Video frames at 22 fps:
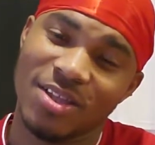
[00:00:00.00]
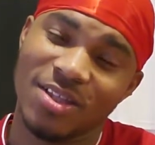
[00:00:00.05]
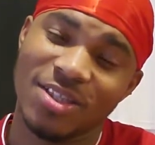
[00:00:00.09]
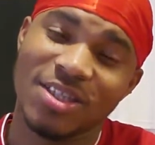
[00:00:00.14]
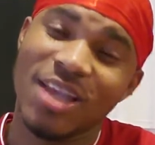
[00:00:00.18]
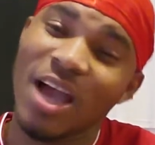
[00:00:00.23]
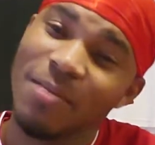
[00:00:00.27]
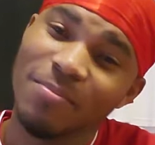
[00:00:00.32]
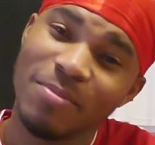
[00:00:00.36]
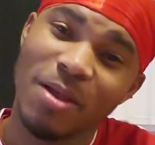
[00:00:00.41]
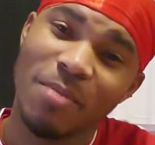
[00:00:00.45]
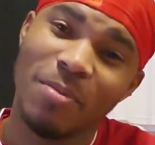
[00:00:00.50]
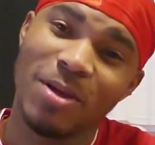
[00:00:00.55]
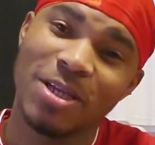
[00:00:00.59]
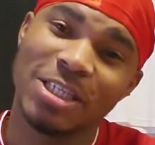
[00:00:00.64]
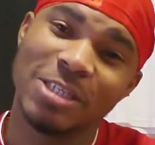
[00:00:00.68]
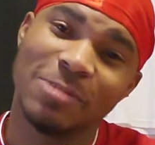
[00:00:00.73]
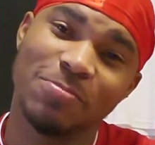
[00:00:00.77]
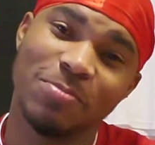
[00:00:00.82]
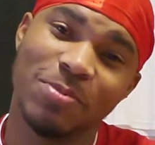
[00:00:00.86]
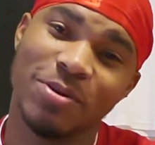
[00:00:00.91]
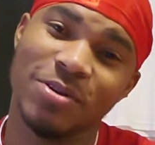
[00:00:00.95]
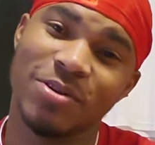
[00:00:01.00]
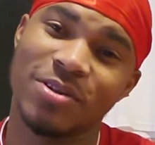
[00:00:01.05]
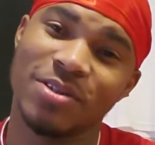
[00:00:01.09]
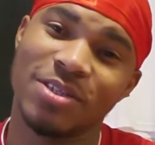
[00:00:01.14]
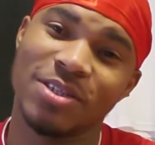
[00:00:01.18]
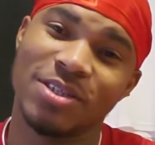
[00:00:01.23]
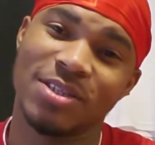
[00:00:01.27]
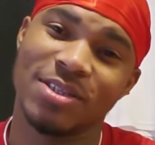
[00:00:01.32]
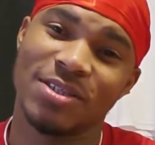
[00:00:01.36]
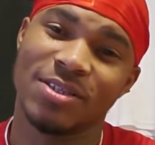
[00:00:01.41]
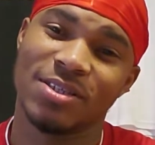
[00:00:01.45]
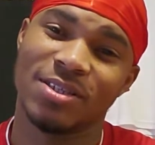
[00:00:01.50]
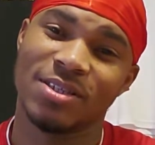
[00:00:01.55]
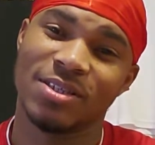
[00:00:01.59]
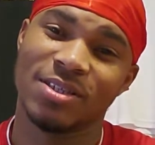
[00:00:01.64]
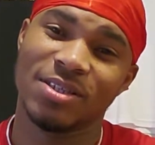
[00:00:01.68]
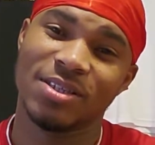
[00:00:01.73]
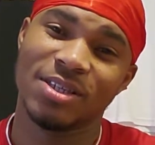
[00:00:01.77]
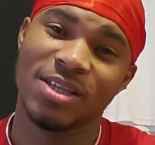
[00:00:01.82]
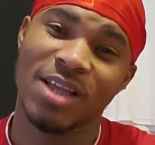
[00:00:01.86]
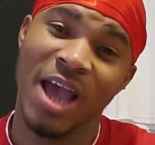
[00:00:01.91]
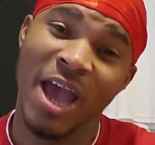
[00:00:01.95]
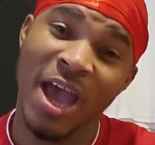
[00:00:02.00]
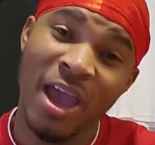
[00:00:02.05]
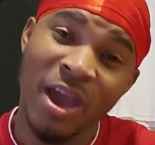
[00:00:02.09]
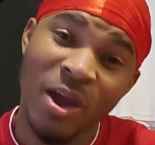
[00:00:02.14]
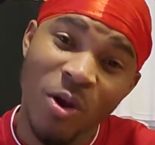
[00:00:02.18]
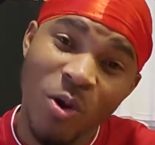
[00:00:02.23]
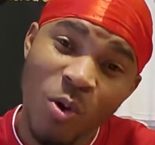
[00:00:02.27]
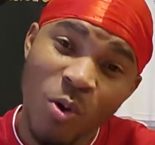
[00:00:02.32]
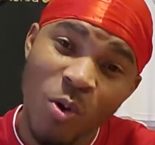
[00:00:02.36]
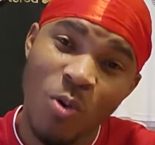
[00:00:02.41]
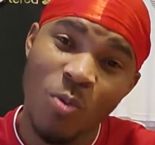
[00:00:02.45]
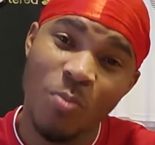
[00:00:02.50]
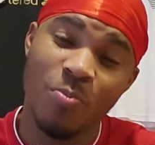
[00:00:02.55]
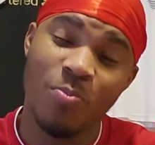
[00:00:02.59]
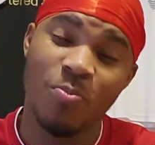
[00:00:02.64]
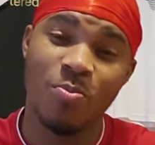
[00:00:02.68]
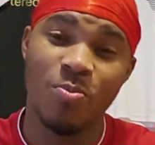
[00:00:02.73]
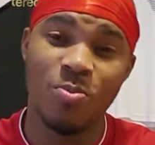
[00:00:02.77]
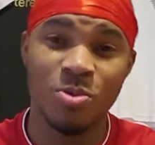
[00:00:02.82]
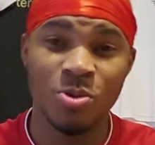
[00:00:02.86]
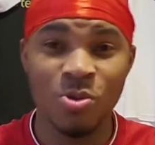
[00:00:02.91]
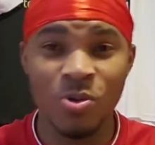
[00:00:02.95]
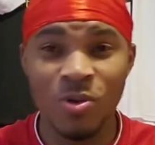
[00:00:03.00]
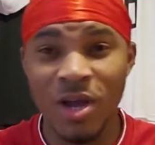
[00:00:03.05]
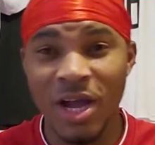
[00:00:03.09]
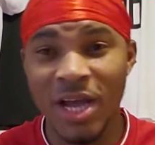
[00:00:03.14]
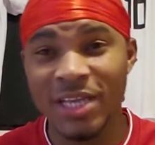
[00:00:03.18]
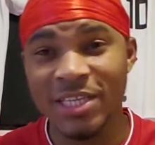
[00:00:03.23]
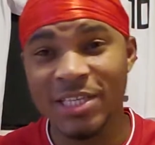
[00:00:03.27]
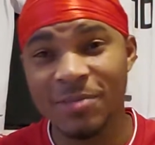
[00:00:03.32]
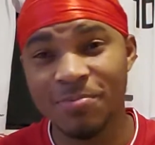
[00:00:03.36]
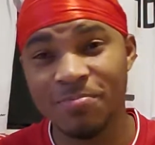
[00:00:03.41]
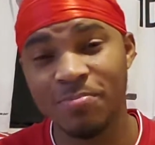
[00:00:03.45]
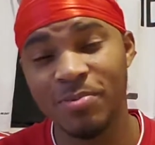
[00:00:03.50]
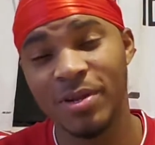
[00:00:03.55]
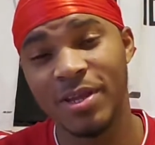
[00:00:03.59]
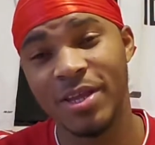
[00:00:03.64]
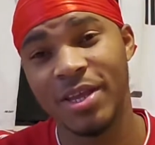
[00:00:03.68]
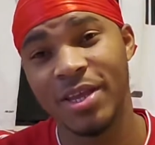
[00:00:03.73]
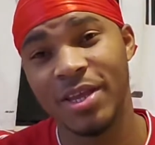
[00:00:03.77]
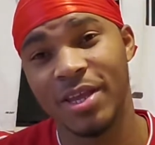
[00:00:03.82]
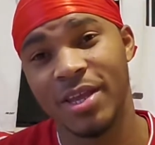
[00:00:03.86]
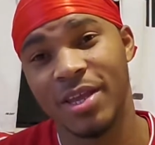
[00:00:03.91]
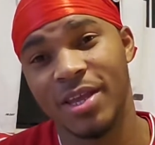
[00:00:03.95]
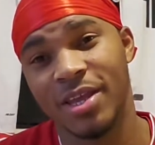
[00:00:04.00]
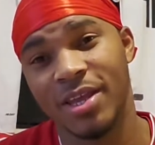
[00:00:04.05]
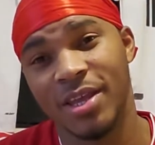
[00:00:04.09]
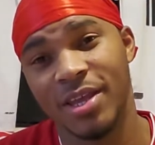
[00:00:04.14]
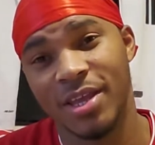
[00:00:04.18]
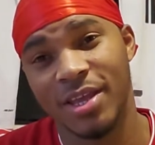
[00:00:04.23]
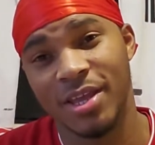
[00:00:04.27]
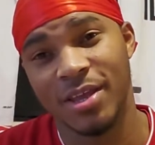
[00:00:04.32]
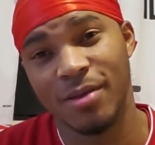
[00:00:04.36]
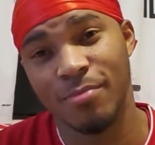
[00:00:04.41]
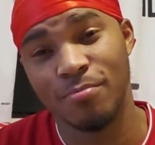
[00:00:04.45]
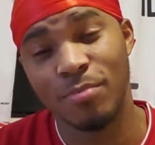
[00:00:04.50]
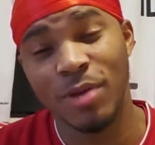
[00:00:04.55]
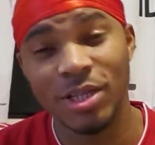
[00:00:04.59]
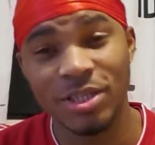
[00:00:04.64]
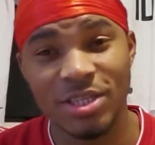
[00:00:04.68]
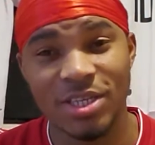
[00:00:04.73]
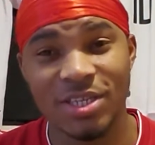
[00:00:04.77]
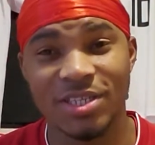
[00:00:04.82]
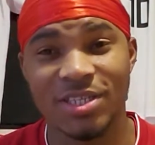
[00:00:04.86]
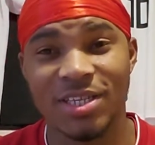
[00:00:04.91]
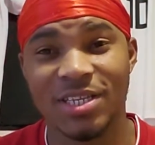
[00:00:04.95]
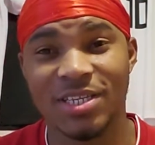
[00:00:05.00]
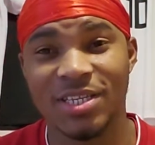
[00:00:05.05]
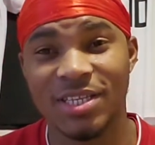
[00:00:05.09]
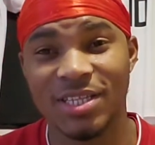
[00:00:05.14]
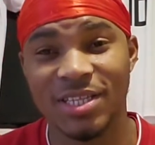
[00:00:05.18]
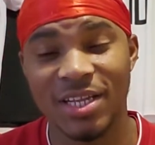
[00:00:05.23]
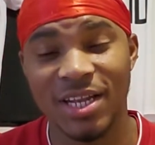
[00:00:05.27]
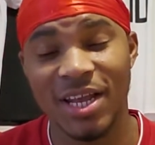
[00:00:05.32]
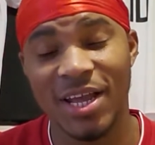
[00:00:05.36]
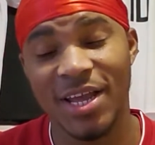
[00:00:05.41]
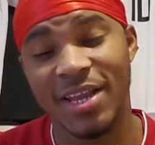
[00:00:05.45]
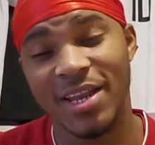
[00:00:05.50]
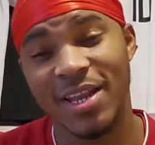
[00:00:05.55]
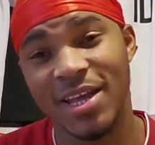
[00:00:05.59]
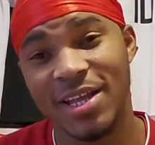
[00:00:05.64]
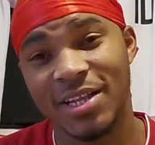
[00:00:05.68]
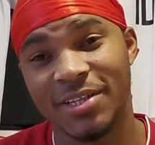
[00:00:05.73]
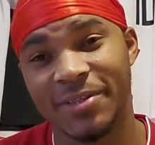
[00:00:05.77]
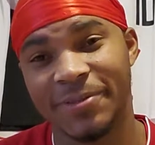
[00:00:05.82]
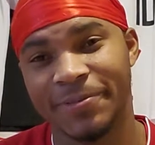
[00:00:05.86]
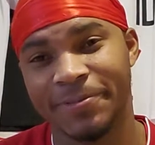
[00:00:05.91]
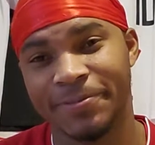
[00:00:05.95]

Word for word: Tottenham and Spurs. I hope you guys play Manchester City like that.